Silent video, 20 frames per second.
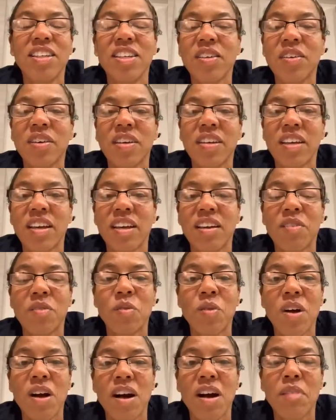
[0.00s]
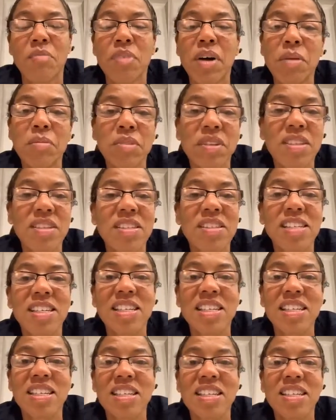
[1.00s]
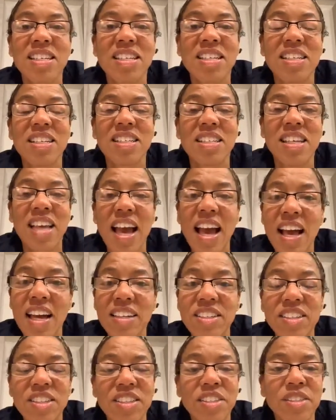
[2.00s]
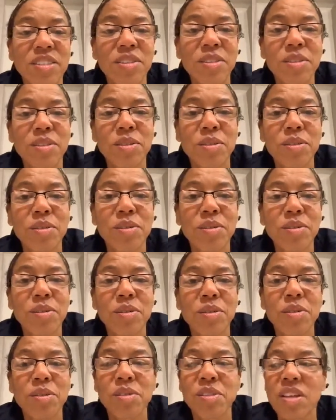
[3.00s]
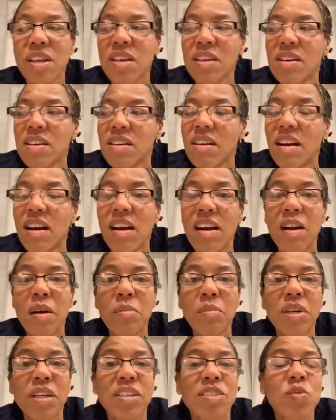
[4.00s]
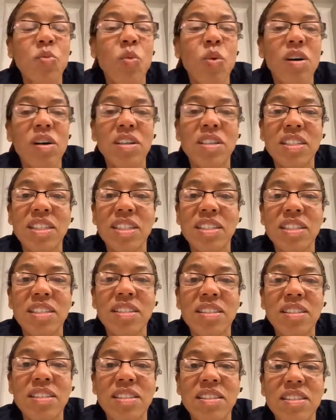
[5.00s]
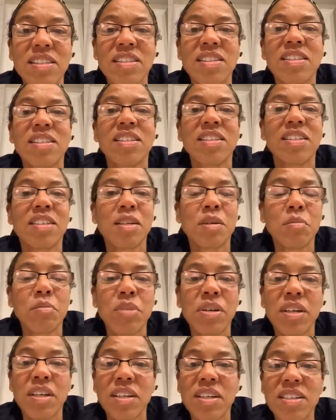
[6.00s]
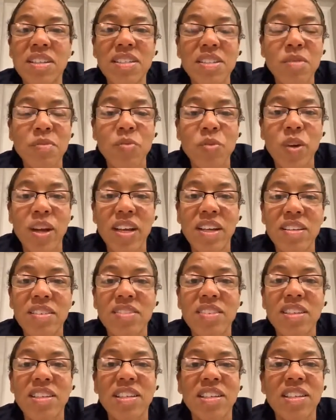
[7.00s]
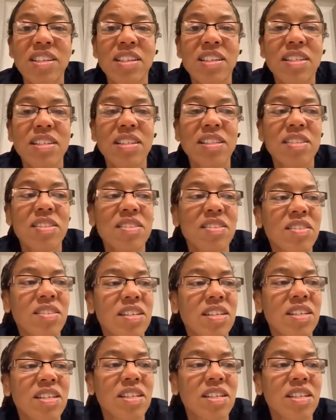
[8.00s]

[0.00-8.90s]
You can get raw pumpkin seeds, cashews, almonds, walnuts, put in some raisins.